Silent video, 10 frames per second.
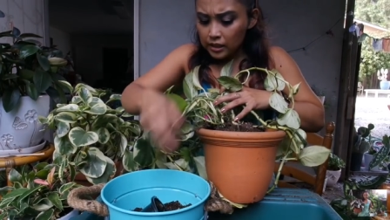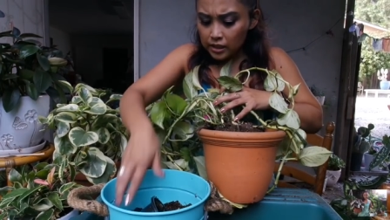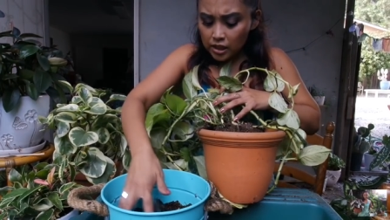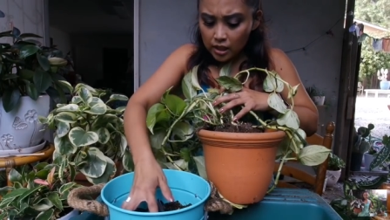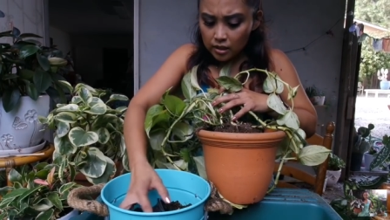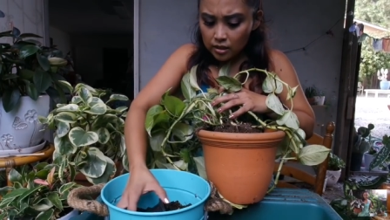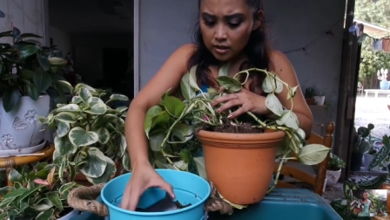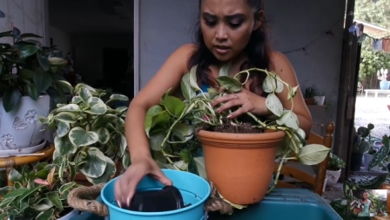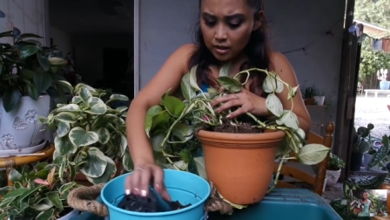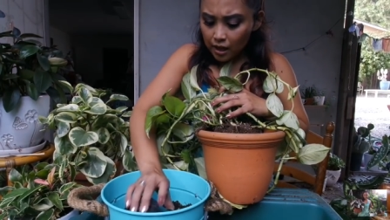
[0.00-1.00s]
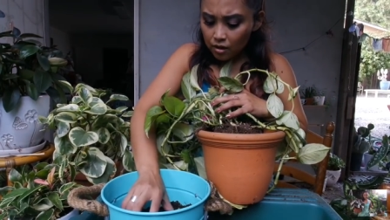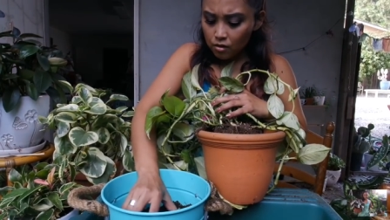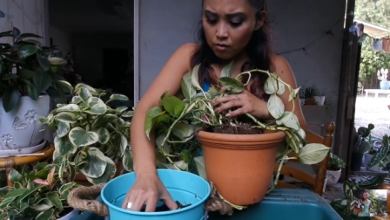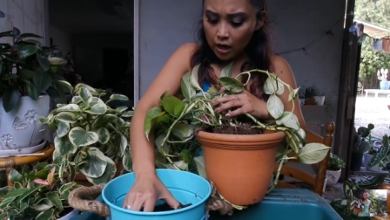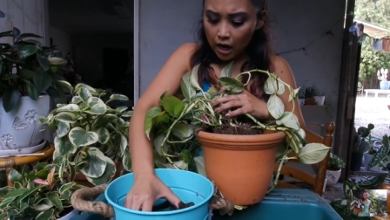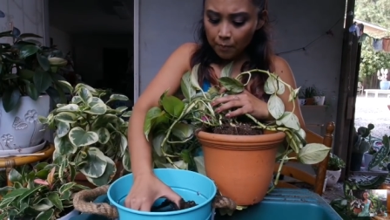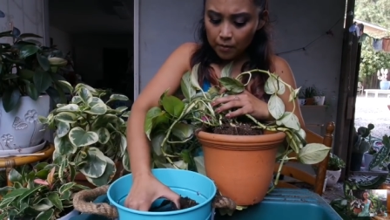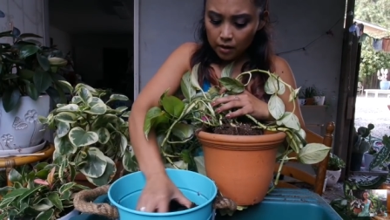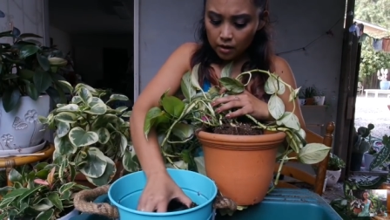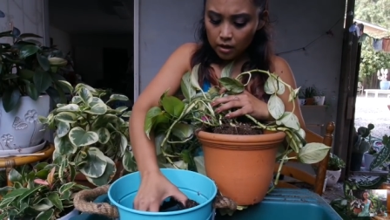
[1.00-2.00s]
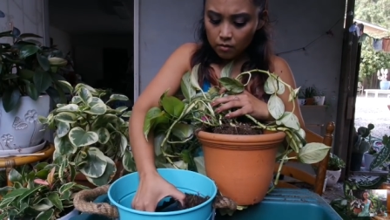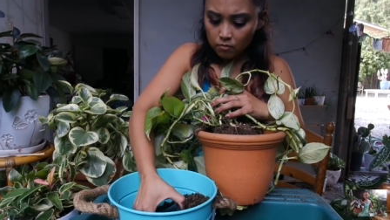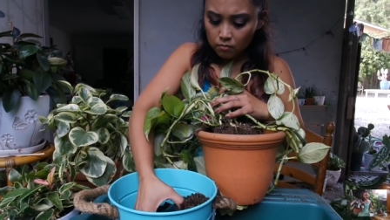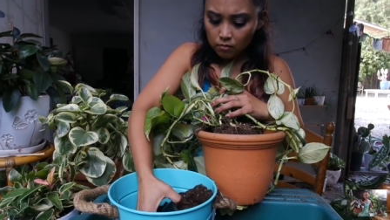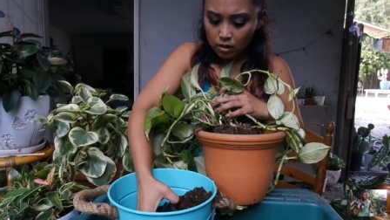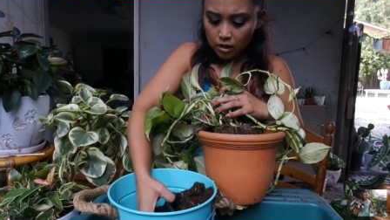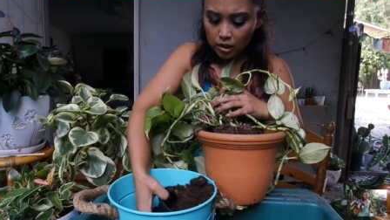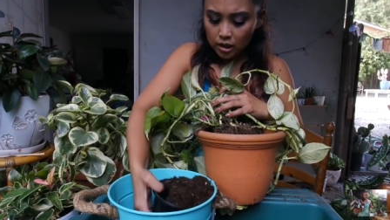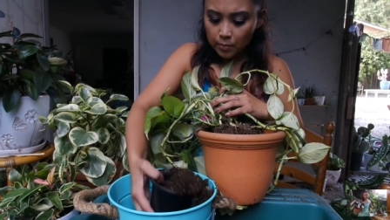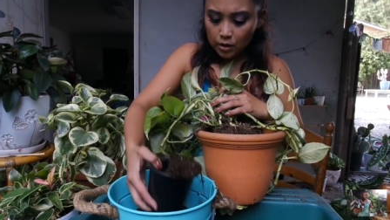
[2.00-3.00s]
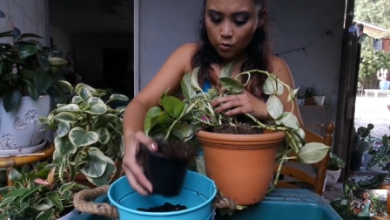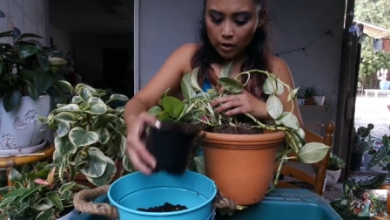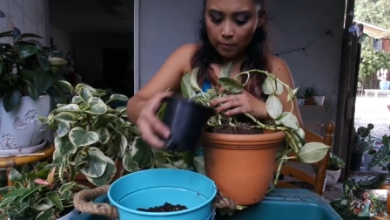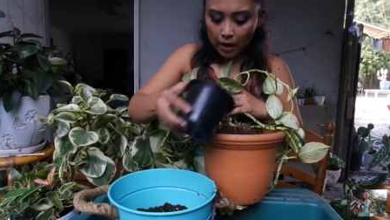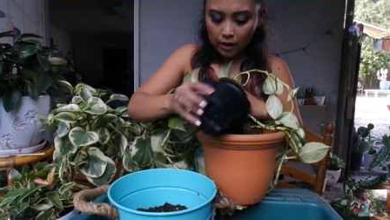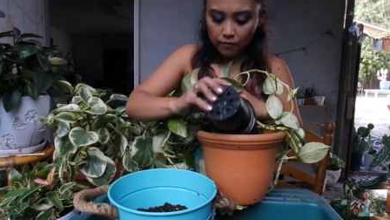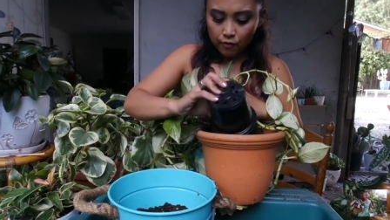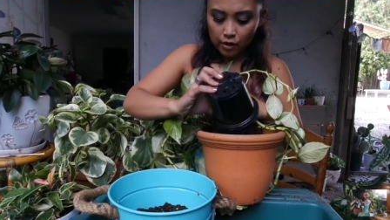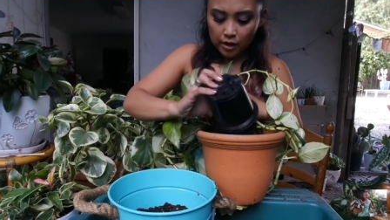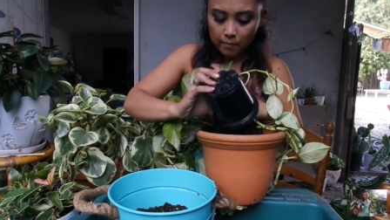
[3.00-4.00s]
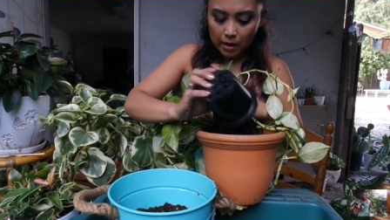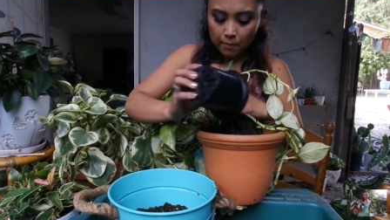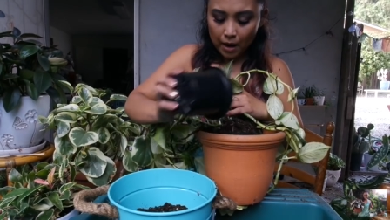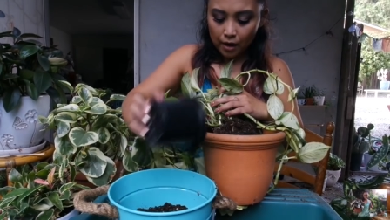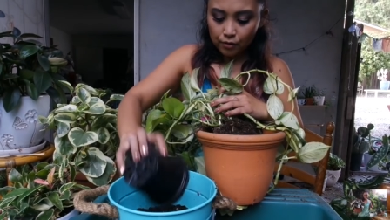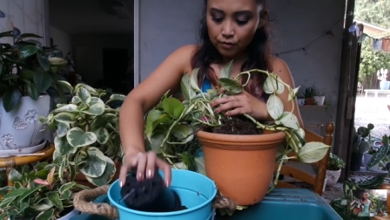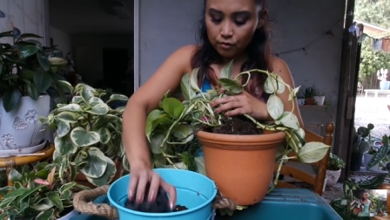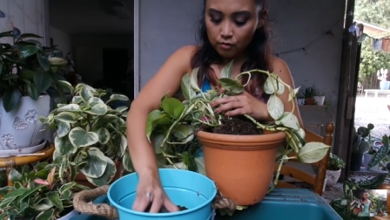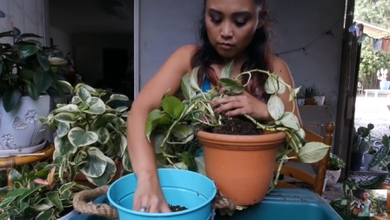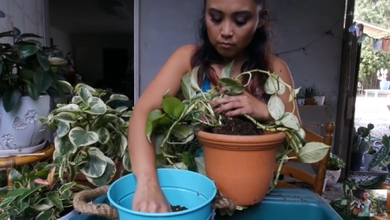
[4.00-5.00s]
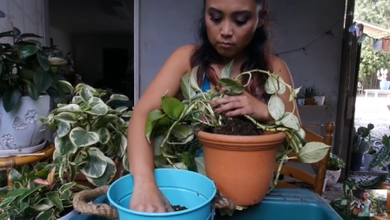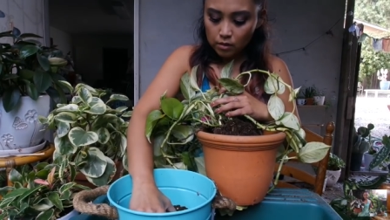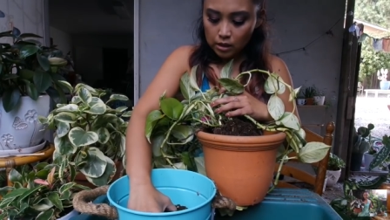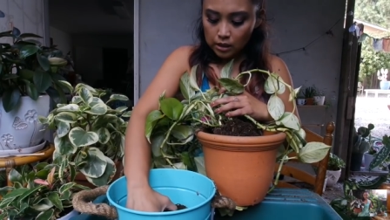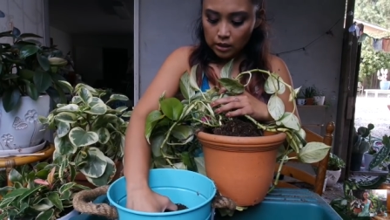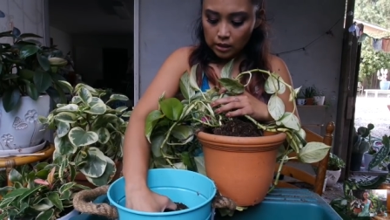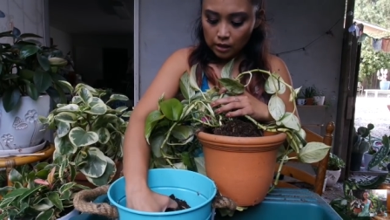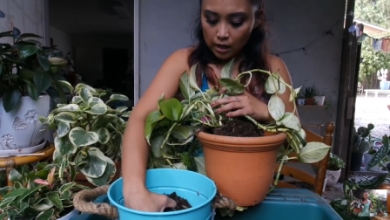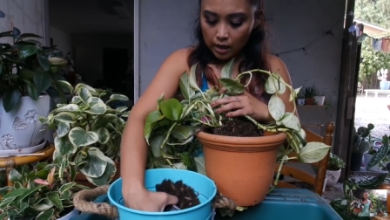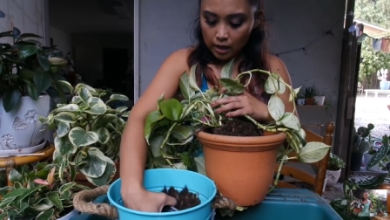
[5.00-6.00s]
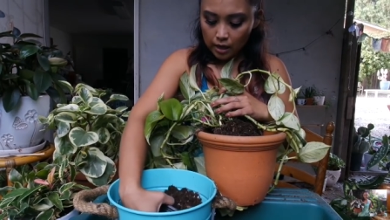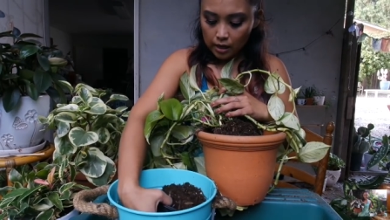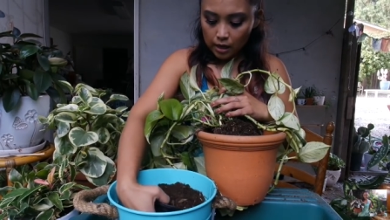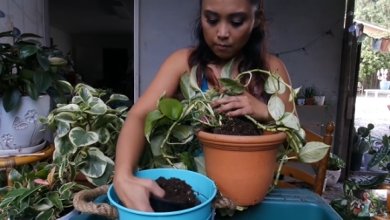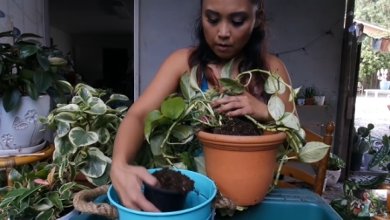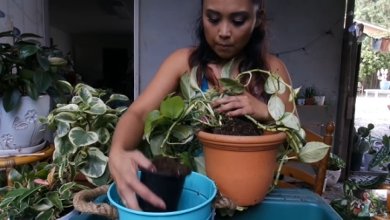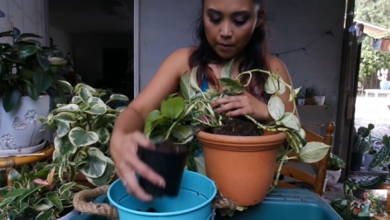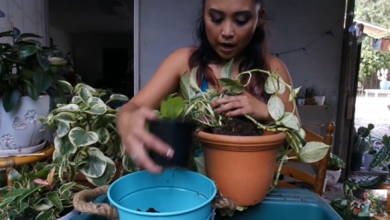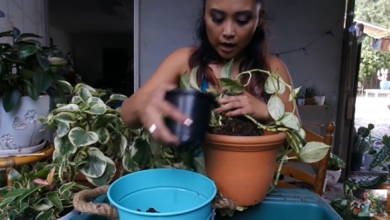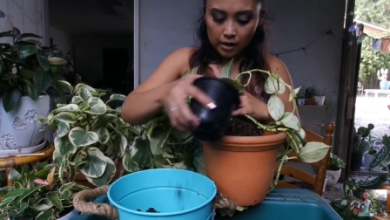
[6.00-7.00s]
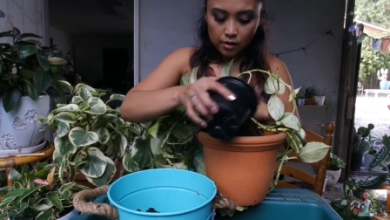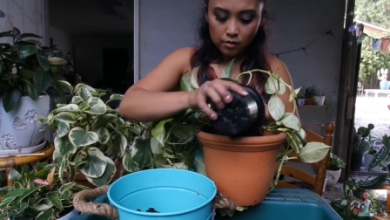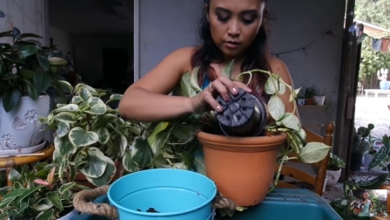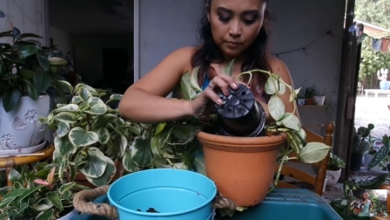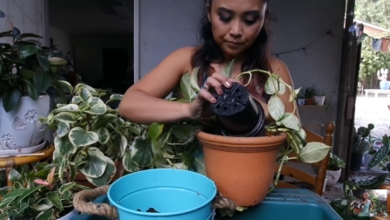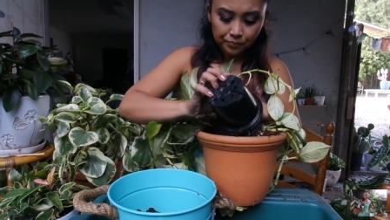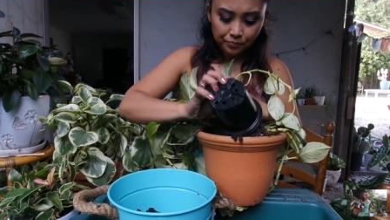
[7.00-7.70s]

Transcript: He just, I don't know what happened. He's been going back and forth in my bathroom and in my patio.